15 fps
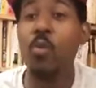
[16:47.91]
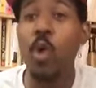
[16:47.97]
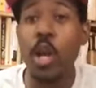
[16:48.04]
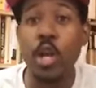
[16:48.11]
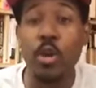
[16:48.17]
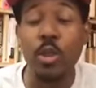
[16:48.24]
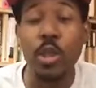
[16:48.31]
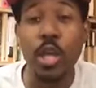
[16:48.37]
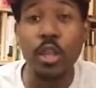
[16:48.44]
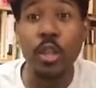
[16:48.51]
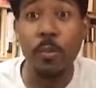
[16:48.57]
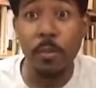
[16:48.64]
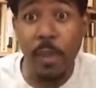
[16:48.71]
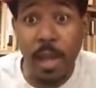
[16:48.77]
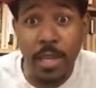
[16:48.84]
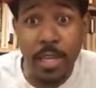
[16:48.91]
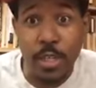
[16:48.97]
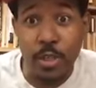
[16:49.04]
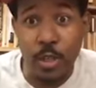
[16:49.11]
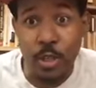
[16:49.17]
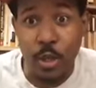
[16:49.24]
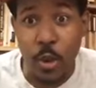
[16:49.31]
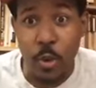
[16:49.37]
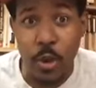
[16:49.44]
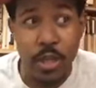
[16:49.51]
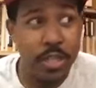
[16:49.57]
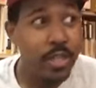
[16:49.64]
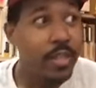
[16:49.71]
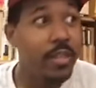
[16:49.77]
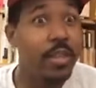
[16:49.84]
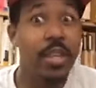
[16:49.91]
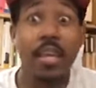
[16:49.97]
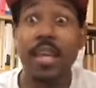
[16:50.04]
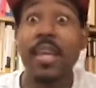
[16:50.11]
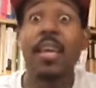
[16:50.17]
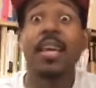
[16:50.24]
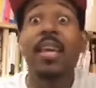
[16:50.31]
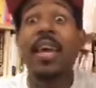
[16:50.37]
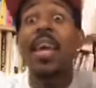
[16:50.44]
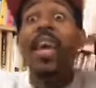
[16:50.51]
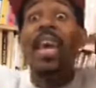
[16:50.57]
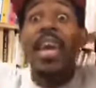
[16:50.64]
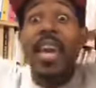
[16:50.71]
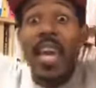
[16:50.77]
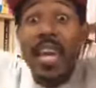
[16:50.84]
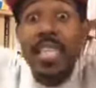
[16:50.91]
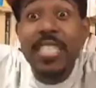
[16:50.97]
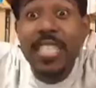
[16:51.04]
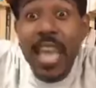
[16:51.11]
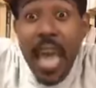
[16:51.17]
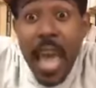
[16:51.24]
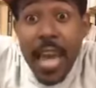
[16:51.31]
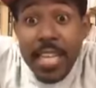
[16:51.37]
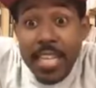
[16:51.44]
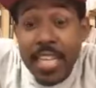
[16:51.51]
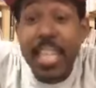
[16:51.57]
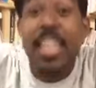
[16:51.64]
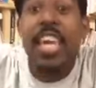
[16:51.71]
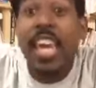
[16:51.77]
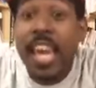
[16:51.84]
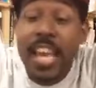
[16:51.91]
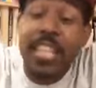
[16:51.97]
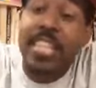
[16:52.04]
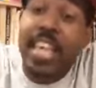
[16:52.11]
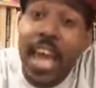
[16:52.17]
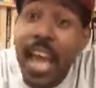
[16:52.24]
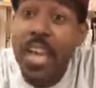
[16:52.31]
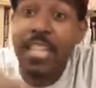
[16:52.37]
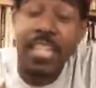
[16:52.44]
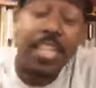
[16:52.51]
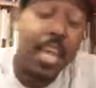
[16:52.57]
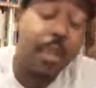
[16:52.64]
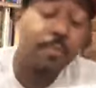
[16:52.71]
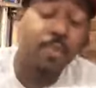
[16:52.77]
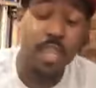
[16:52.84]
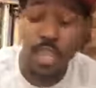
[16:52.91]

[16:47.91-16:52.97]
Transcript: what do you think the monkeys are doing? Exactly the exact same